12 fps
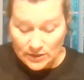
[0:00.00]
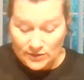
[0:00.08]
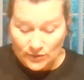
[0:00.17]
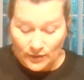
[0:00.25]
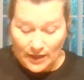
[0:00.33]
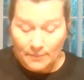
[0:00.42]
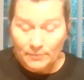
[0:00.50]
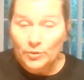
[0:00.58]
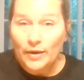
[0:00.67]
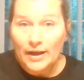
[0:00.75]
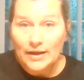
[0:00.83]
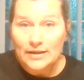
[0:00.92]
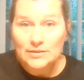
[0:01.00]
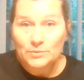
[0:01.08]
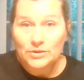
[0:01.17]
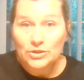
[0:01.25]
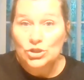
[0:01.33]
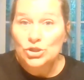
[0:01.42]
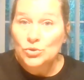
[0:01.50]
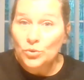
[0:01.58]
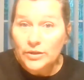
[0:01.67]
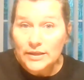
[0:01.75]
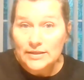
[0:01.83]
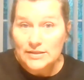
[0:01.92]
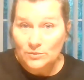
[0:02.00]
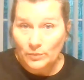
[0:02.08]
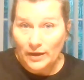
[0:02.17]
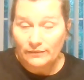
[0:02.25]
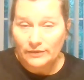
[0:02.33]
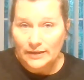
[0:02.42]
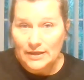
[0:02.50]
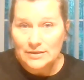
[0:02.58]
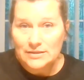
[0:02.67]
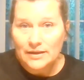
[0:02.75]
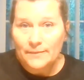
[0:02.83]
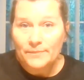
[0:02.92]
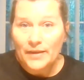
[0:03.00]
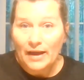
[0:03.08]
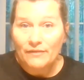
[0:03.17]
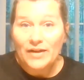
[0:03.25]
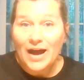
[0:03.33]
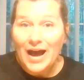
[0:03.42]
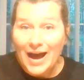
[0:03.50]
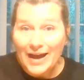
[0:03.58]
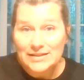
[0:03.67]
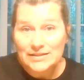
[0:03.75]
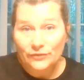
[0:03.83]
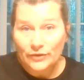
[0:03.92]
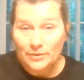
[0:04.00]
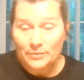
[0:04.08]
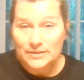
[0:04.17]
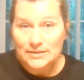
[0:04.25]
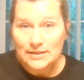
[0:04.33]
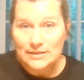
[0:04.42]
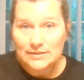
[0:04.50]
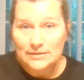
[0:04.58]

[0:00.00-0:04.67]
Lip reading: So gamma rays with the shortest wavelengths have the highest frequencies.